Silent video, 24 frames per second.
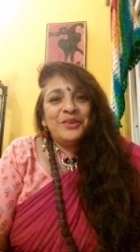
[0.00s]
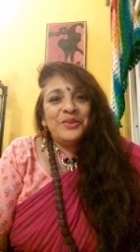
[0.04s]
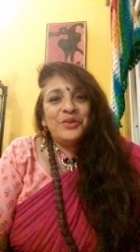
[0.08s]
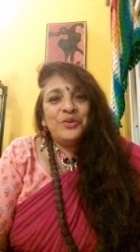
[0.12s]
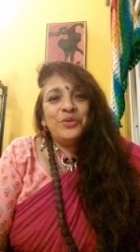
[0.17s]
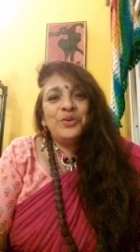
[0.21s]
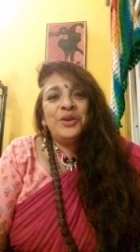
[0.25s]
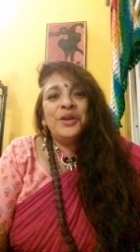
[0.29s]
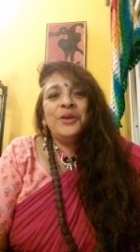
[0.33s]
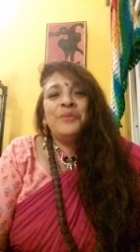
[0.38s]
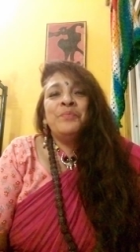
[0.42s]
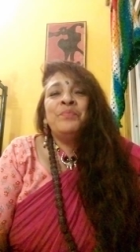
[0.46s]

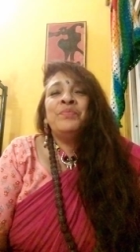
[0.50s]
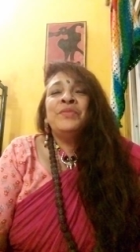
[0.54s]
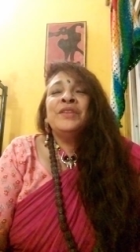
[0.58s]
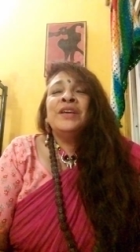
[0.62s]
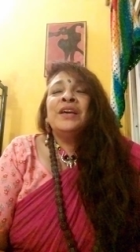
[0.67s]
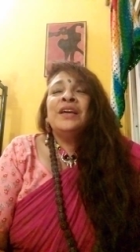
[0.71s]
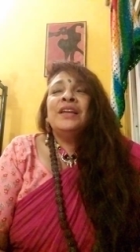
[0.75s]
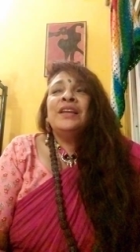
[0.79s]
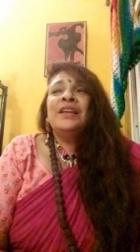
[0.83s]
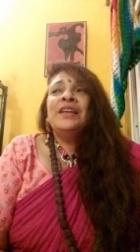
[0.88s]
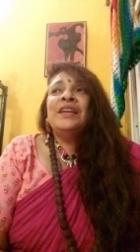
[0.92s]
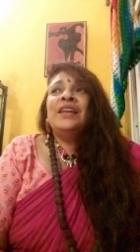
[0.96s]
Okay,
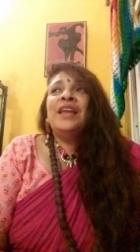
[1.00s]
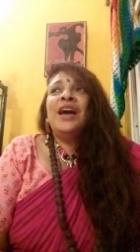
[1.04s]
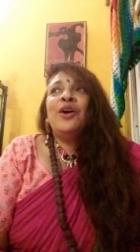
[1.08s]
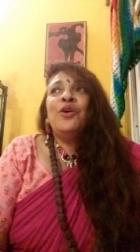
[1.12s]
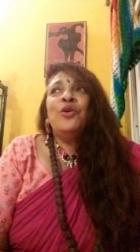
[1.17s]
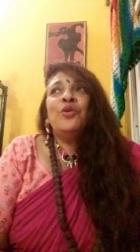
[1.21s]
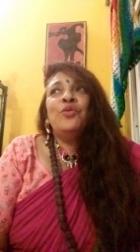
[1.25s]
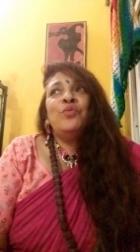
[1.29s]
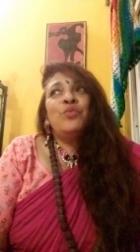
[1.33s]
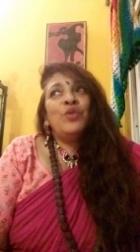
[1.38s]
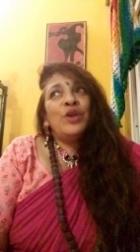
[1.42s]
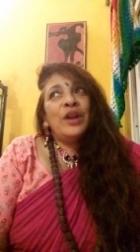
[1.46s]

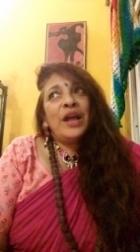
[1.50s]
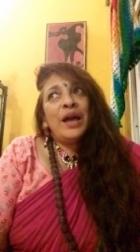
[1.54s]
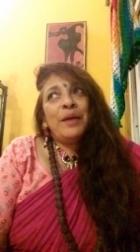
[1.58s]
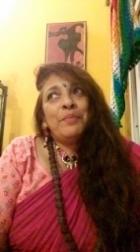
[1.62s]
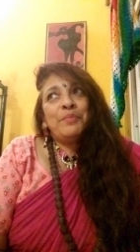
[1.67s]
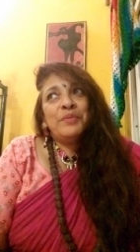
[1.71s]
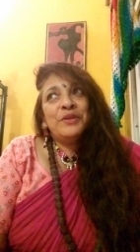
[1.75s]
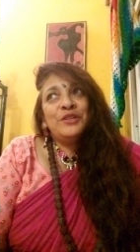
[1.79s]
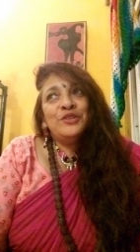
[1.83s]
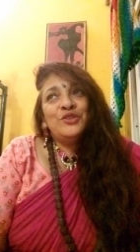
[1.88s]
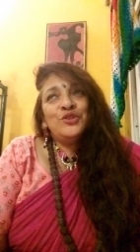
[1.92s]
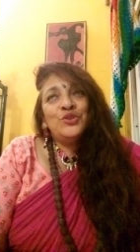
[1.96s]
now what
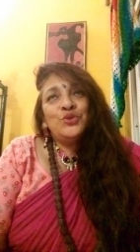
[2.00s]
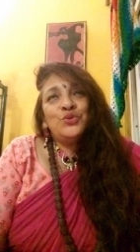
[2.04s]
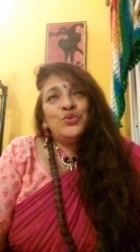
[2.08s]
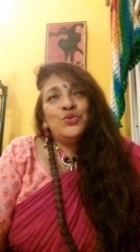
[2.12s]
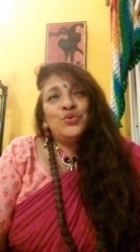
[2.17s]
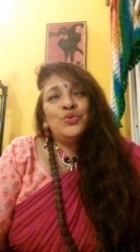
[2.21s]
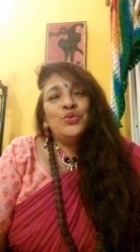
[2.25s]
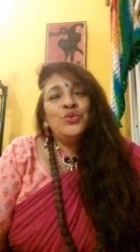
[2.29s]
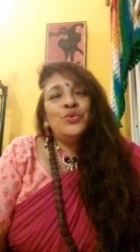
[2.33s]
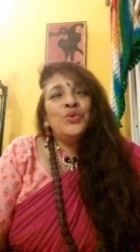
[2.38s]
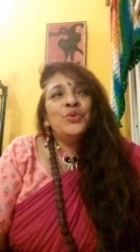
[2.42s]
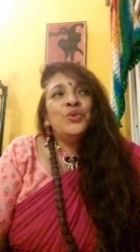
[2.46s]
happens
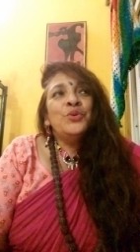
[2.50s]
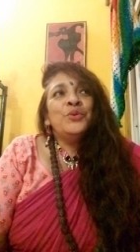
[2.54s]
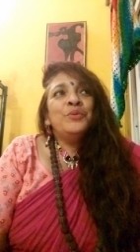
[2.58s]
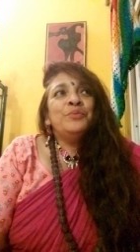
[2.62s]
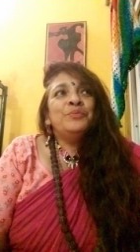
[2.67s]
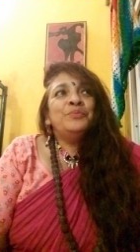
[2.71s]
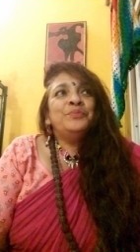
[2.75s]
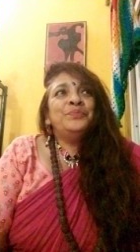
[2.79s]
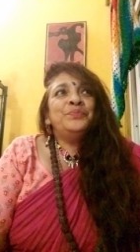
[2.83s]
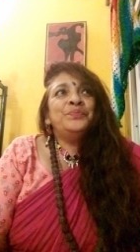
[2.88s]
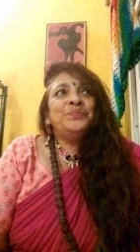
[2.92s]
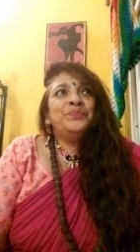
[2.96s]
to
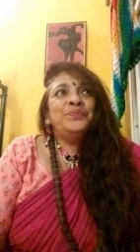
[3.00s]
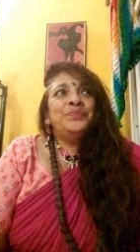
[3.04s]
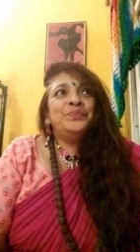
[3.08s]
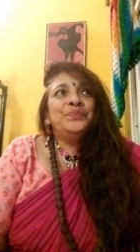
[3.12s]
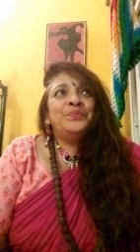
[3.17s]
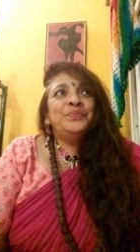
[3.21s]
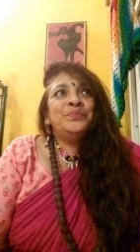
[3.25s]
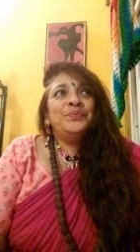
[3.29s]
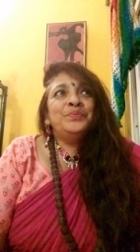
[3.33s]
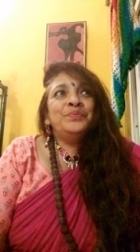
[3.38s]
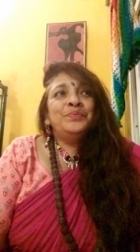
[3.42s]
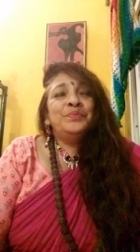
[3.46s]

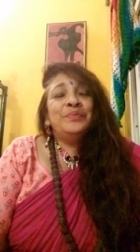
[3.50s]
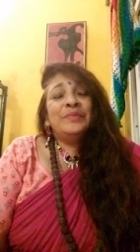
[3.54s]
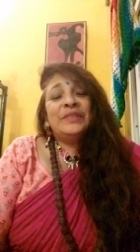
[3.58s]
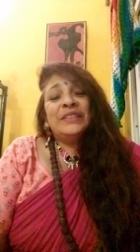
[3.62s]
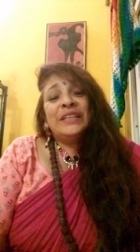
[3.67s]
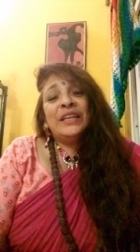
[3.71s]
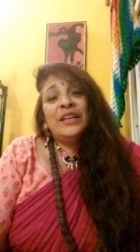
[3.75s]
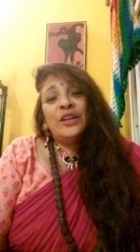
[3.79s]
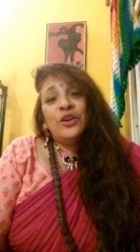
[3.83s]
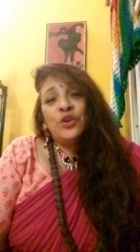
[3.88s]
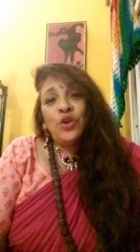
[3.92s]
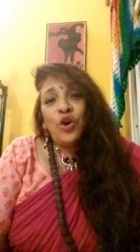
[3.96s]

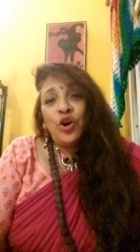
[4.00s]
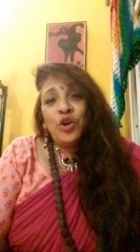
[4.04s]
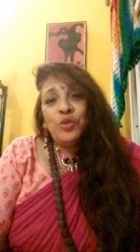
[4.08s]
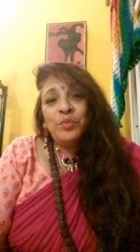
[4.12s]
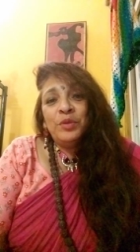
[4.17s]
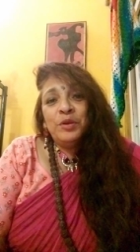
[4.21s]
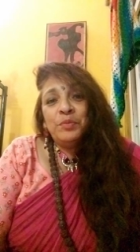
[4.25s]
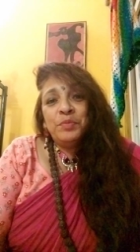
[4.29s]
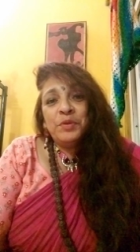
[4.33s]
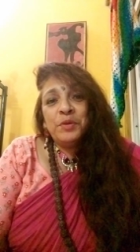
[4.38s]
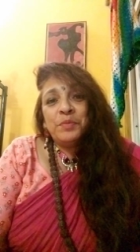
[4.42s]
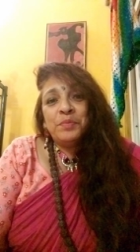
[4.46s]

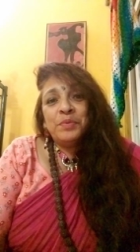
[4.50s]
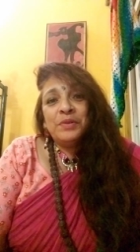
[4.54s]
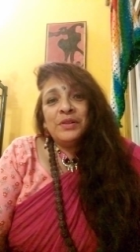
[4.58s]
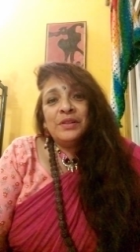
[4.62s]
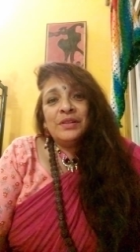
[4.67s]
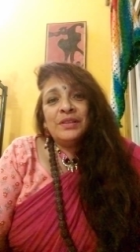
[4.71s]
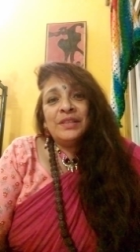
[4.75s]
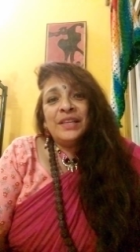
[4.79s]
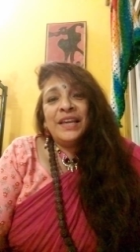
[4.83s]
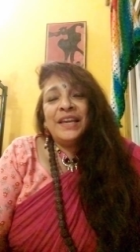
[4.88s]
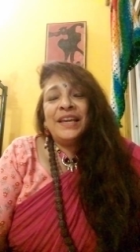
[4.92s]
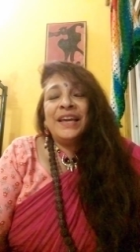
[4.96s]
normal
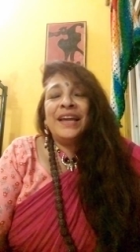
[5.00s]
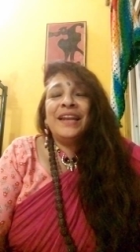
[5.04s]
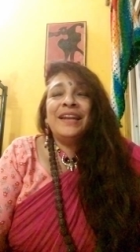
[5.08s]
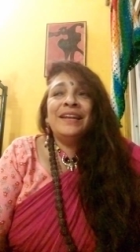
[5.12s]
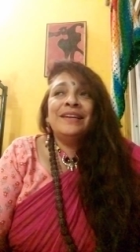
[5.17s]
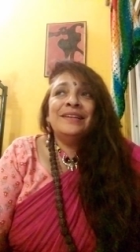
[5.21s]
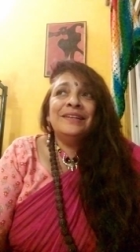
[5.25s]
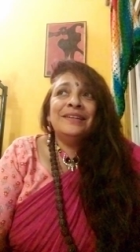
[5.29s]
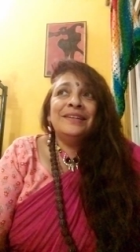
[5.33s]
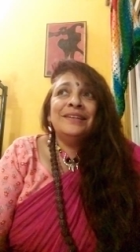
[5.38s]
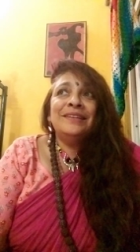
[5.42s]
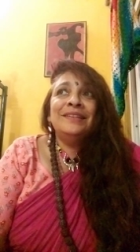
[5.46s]
people? They
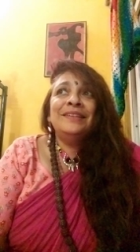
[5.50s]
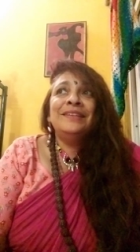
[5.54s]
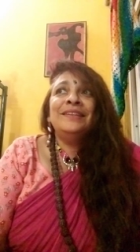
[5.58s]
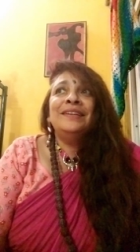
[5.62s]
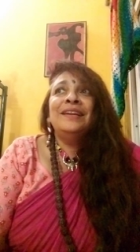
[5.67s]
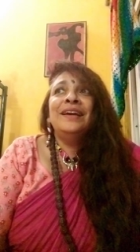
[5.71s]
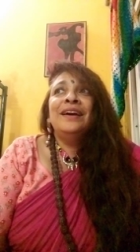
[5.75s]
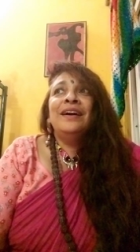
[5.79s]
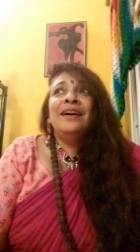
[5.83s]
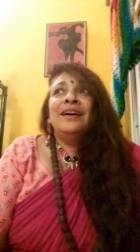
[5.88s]
can learn